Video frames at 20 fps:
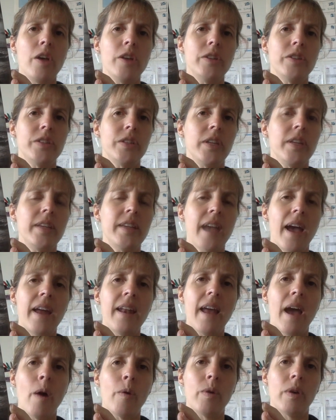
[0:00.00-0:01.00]
to get
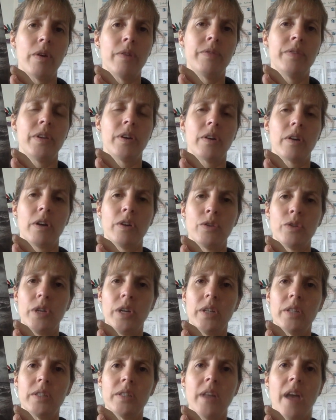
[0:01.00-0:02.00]
out of their
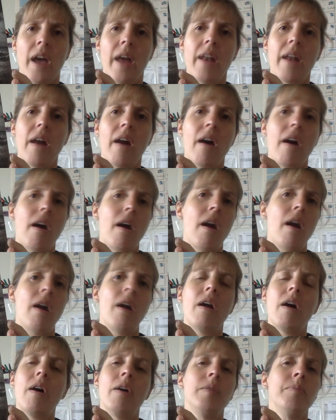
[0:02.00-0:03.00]
countries that
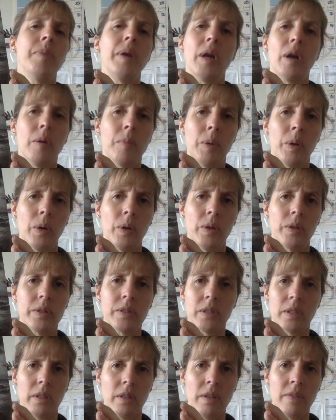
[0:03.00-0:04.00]
are unbearable
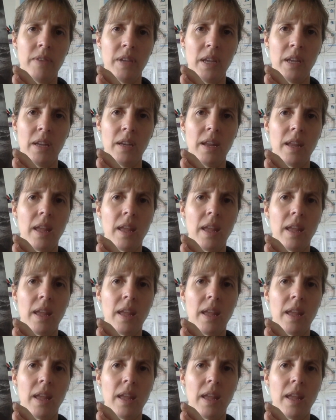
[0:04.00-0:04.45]
to live in,